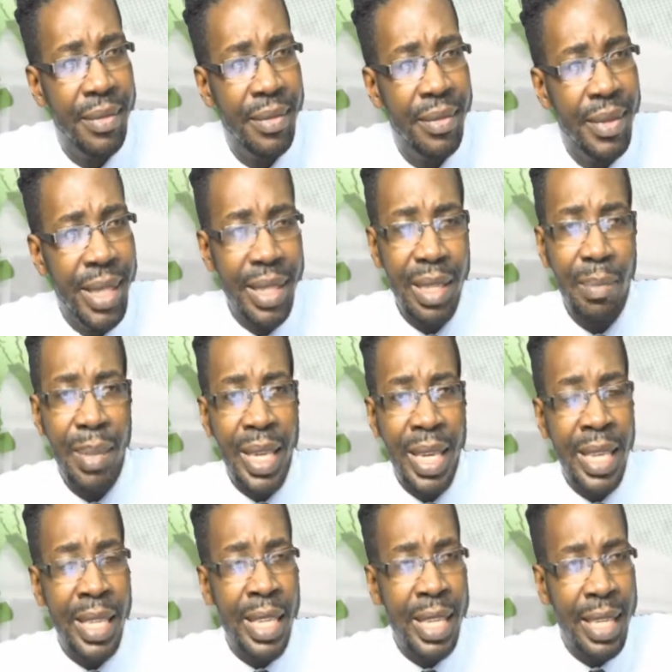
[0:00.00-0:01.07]
In the
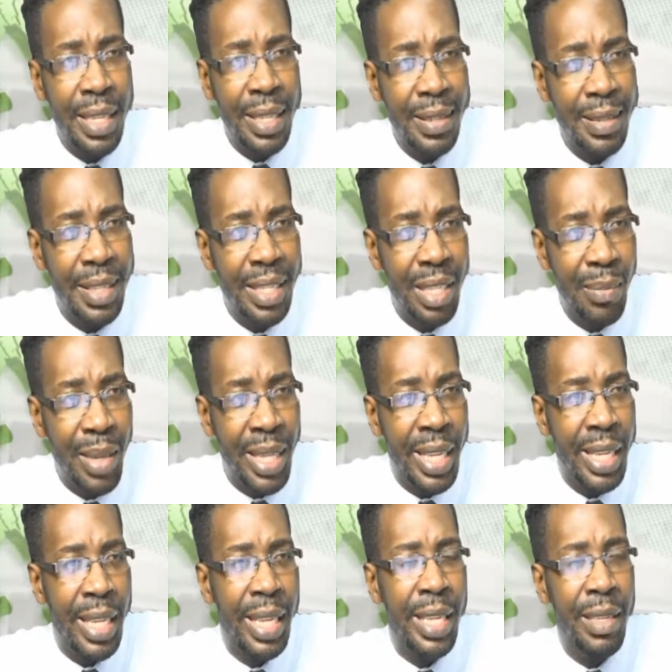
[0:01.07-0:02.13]

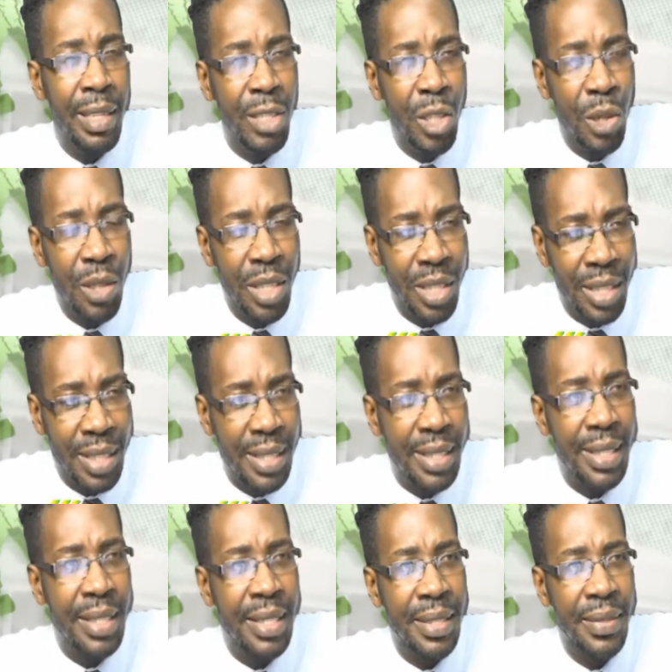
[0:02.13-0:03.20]
beginning, Jonas.